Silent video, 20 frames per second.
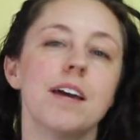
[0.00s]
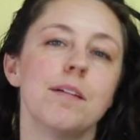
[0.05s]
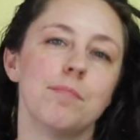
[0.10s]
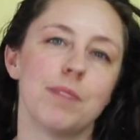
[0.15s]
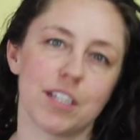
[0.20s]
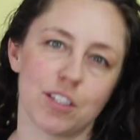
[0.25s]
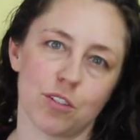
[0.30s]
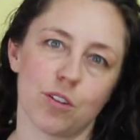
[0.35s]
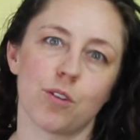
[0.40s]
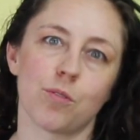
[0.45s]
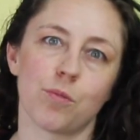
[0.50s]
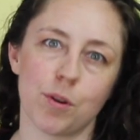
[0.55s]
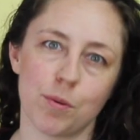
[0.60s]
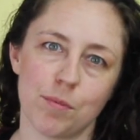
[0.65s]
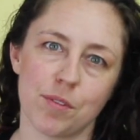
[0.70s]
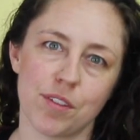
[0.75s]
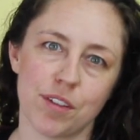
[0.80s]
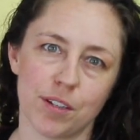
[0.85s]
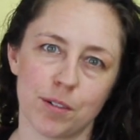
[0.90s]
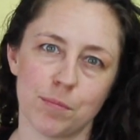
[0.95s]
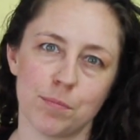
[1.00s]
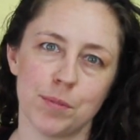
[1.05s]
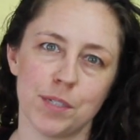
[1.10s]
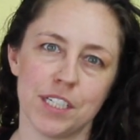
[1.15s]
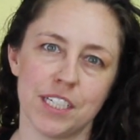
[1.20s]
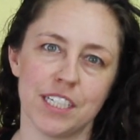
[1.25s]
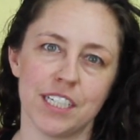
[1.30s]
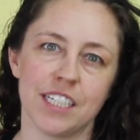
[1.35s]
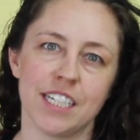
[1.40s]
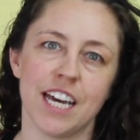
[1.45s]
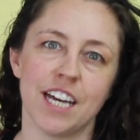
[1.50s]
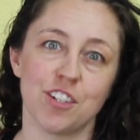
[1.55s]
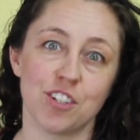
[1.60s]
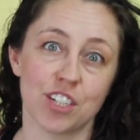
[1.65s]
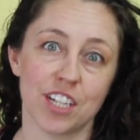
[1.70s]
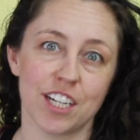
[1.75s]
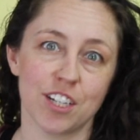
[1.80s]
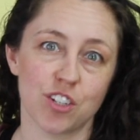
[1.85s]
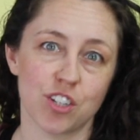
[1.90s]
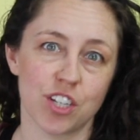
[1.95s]
makes aromatherapy
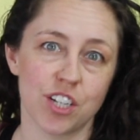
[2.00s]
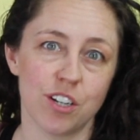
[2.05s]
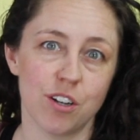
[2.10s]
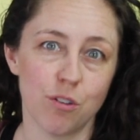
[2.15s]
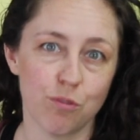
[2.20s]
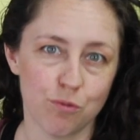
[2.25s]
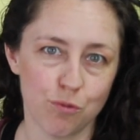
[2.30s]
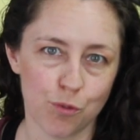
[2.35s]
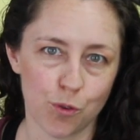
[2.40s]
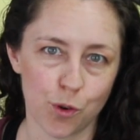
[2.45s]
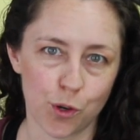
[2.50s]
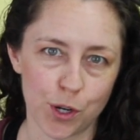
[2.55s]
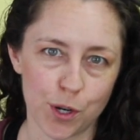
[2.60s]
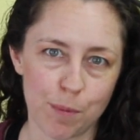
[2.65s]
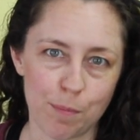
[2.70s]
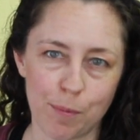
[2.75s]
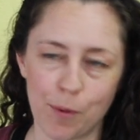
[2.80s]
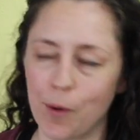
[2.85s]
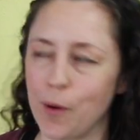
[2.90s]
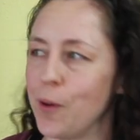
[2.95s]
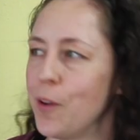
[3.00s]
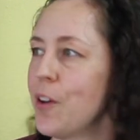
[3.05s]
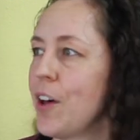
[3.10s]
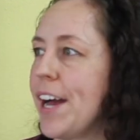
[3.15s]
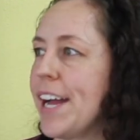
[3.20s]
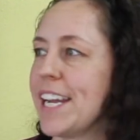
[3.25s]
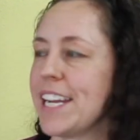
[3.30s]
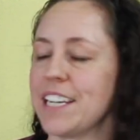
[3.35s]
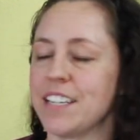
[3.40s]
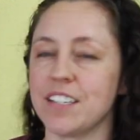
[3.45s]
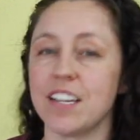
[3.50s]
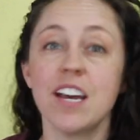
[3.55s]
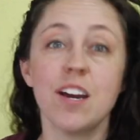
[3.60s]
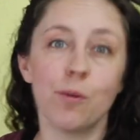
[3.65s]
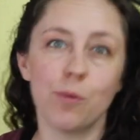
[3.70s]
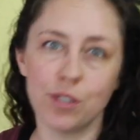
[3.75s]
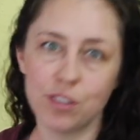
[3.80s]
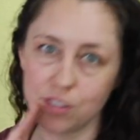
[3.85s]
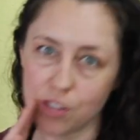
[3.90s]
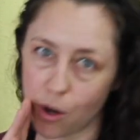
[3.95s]
education affordable and
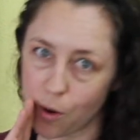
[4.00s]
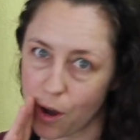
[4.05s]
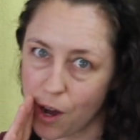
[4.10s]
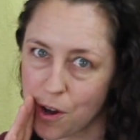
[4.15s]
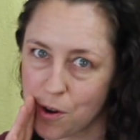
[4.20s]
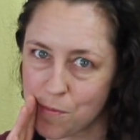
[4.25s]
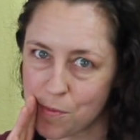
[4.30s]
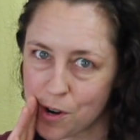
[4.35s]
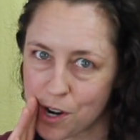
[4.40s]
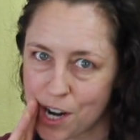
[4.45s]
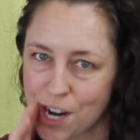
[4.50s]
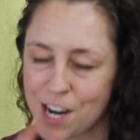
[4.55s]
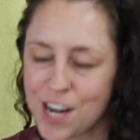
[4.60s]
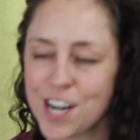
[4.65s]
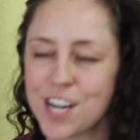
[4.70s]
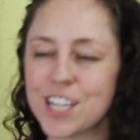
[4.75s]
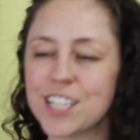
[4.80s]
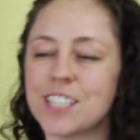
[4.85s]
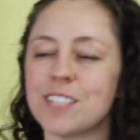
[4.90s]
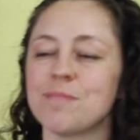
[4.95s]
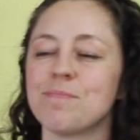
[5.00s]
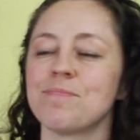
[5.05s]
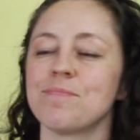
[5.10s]
with no homework.